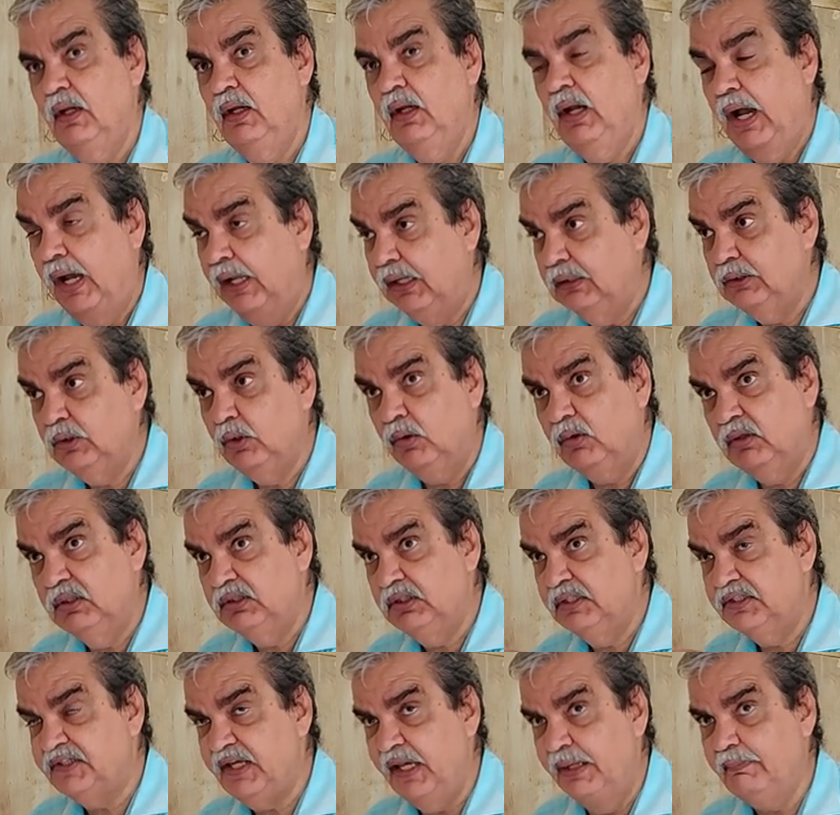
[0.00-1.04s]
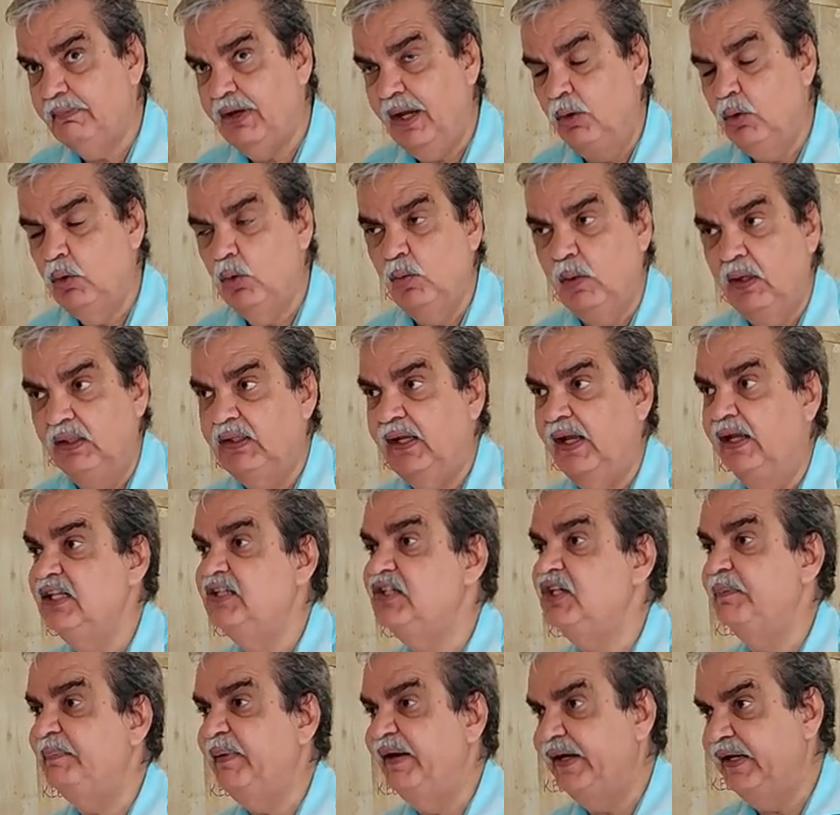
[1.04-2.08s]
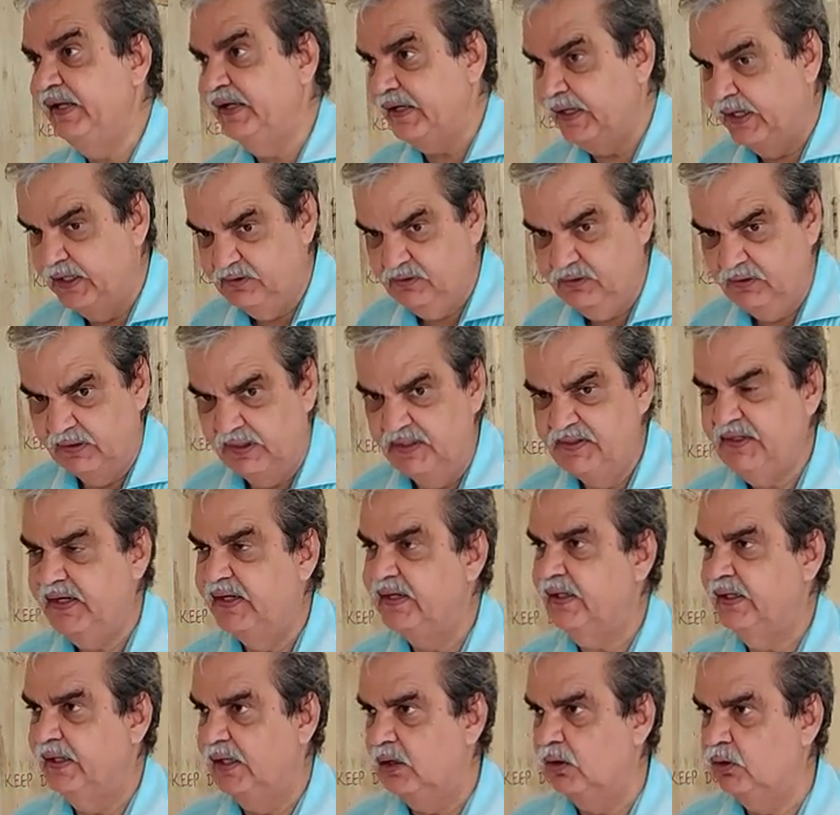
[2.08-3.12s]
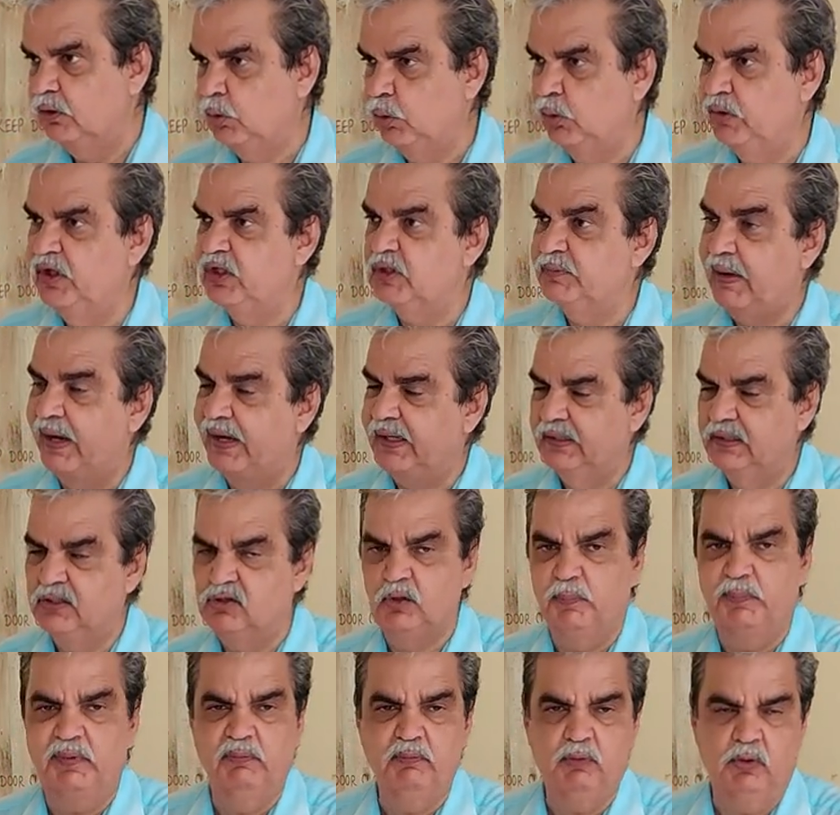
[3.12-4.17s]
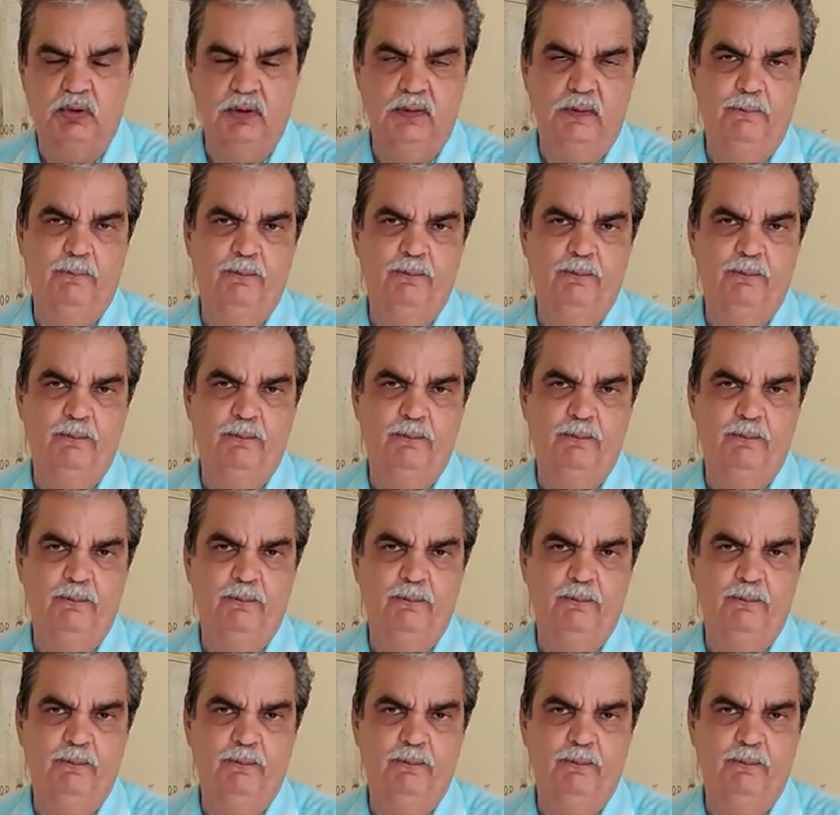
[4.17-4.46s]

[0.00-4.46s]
Anand Grover is the same guy who won the LGBT case recently, around 2 years back in the Supreme Court.